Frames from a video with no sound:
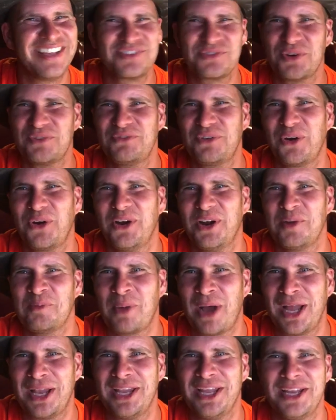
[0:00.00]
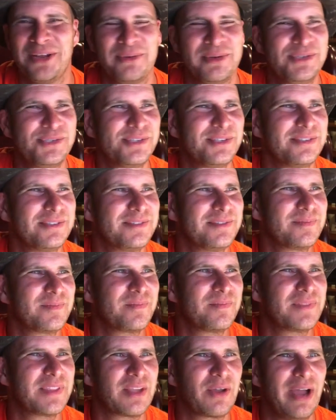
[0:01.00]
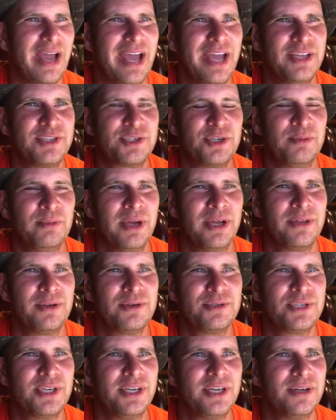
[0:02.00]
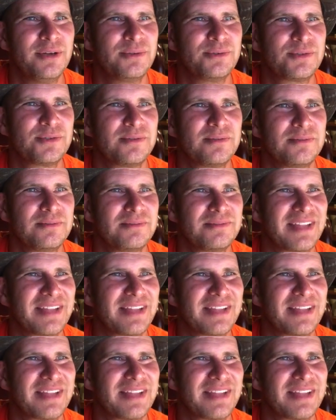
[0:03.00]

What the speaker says: guess referring to my language. Ask your mother, she knows.